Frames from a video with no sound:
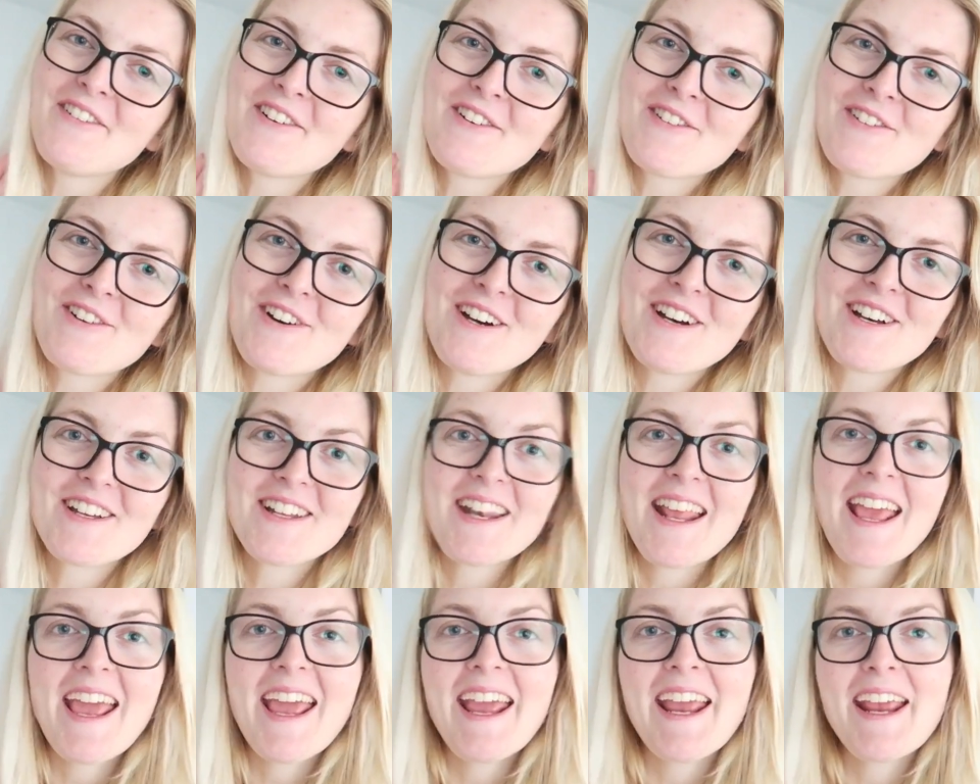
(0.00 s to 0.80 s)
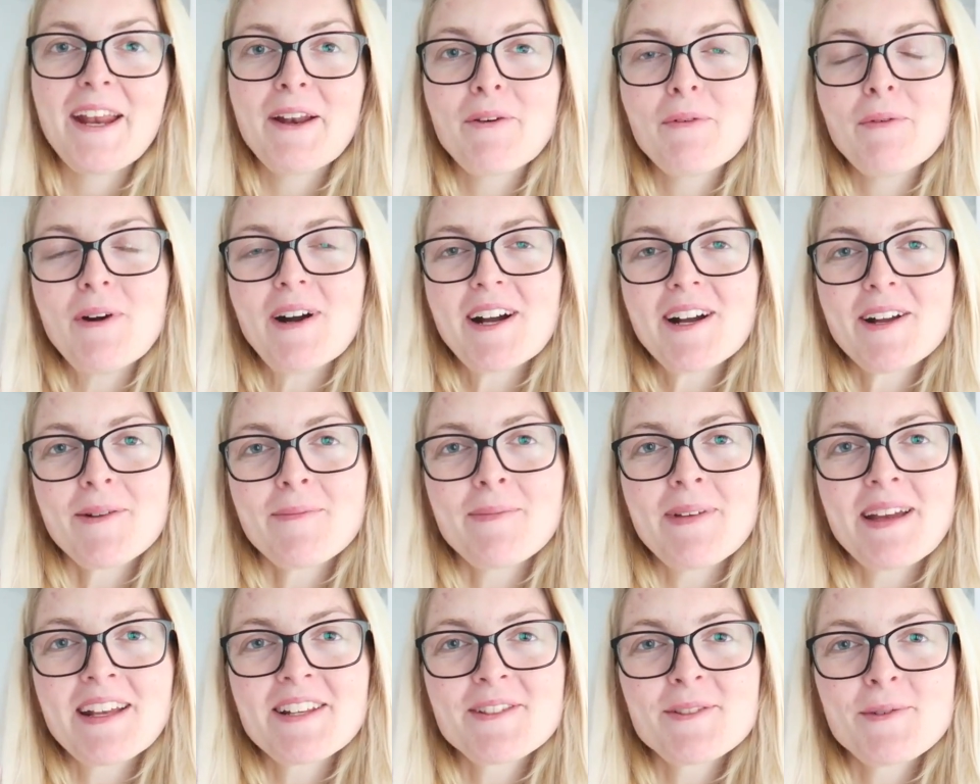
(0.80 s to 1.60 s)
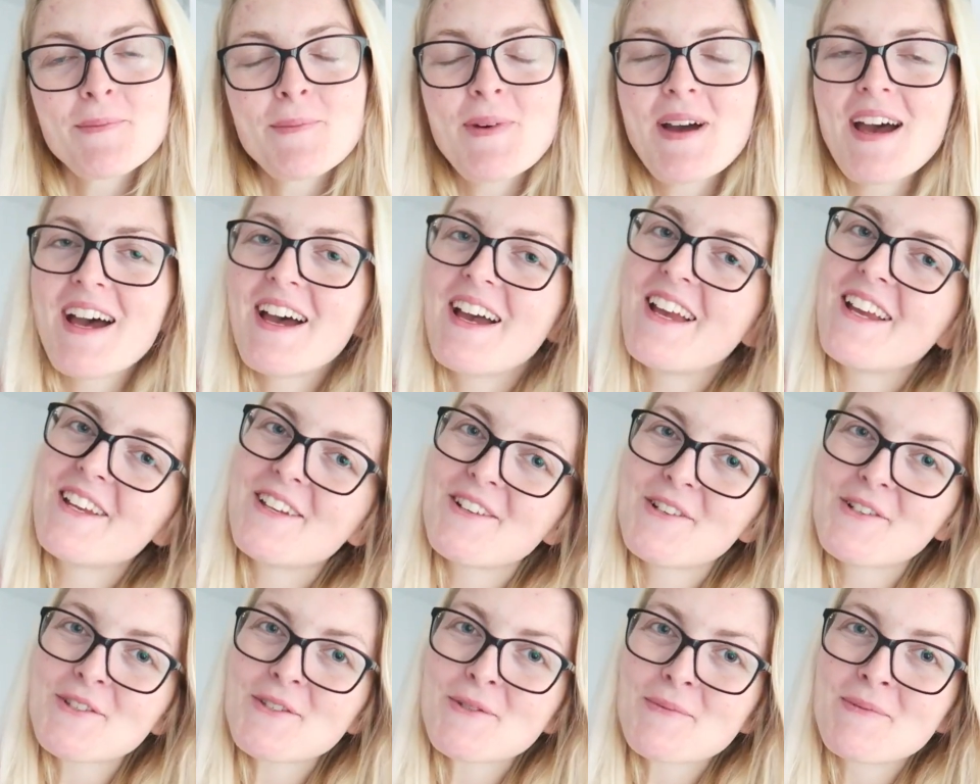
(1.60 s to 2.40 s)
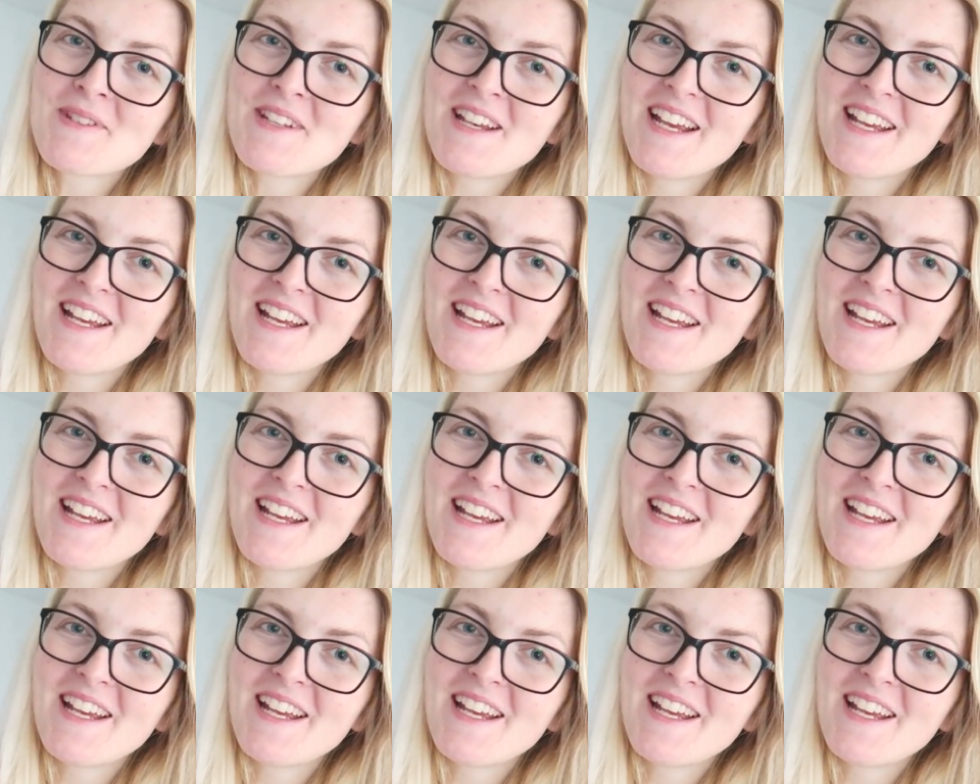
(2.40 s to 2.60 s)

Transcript: everyone and welcome back to my YouTube